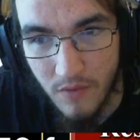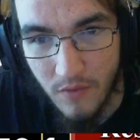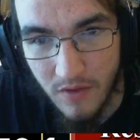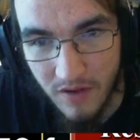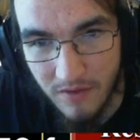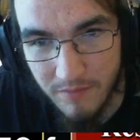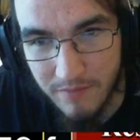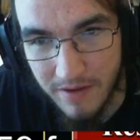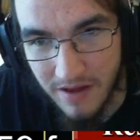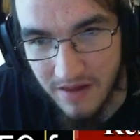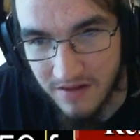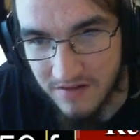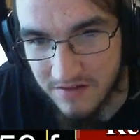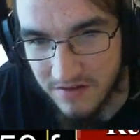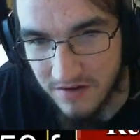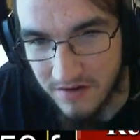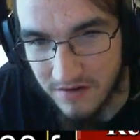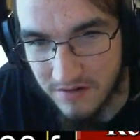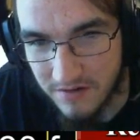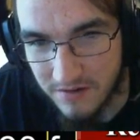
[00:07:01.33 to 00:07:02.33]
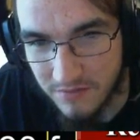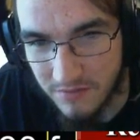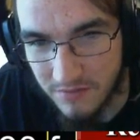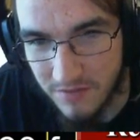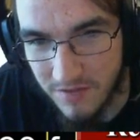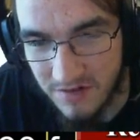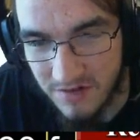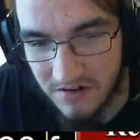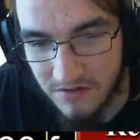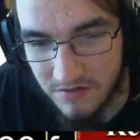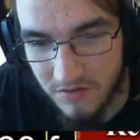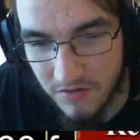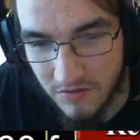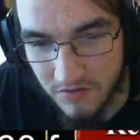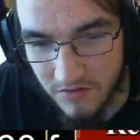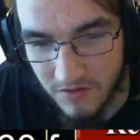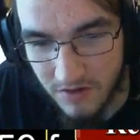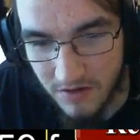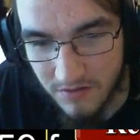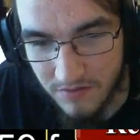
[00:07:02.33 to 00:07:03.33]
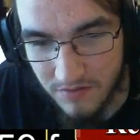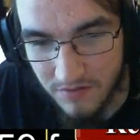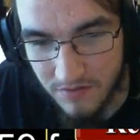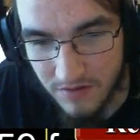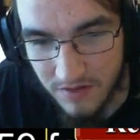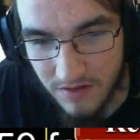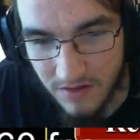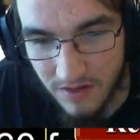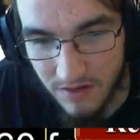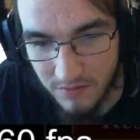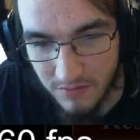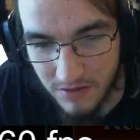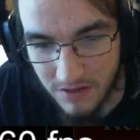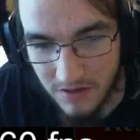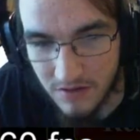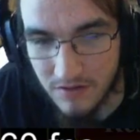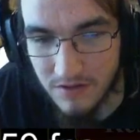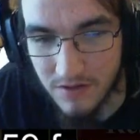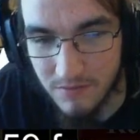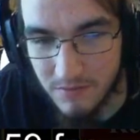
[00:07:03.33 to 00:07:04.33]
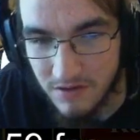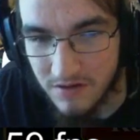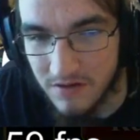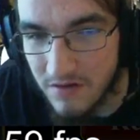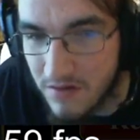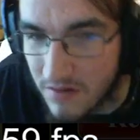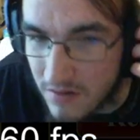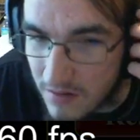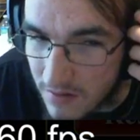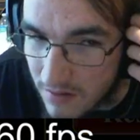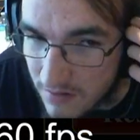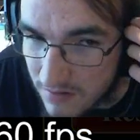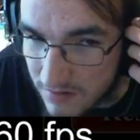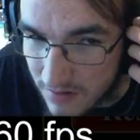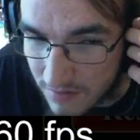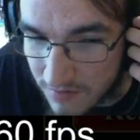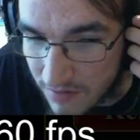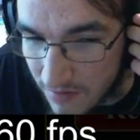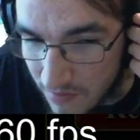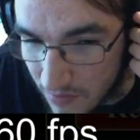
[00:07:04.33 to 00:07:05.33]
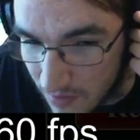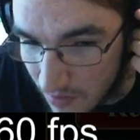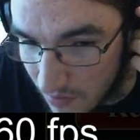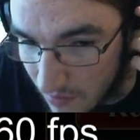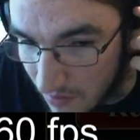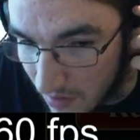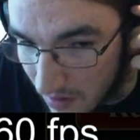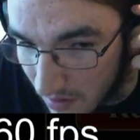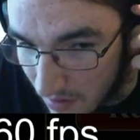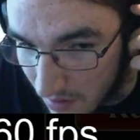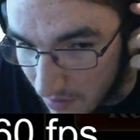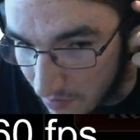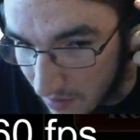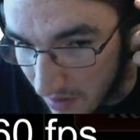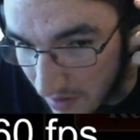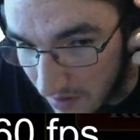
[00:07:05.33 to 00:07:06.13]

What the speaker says: have Palace Guards, we banish their stuff, and then Guilt Demon stuff that we don't want away.